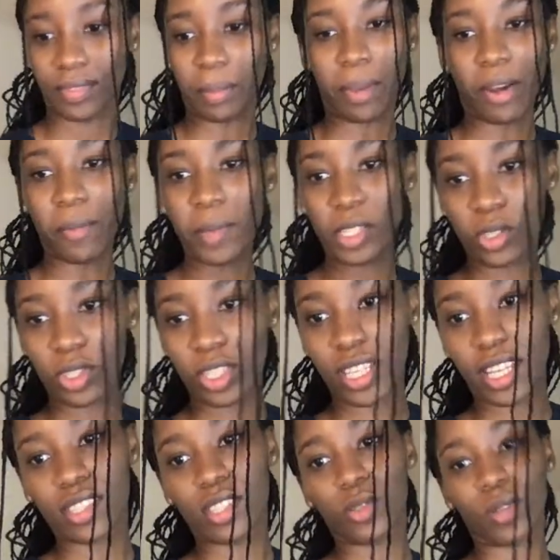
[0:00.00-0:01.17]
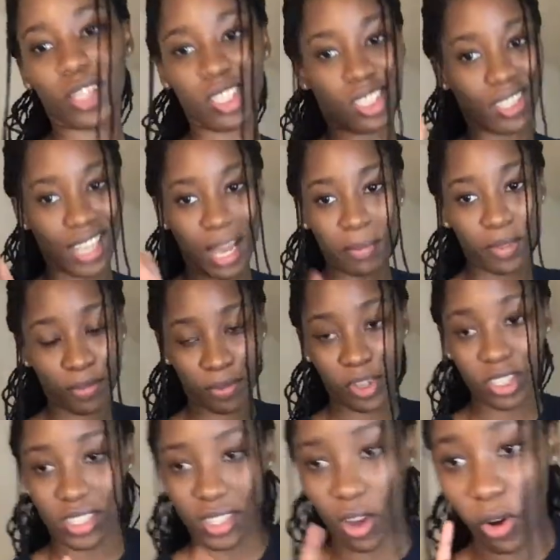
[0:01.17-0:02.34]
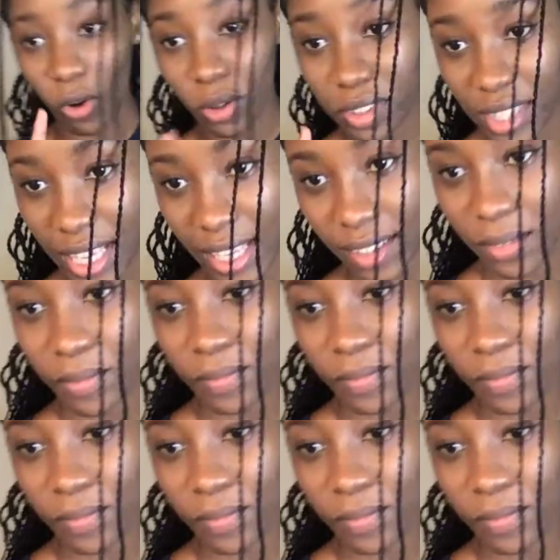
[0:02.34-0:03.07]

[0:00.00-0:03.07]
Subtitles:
Marry Me, Jisoo gets this one because she typed the whole thing.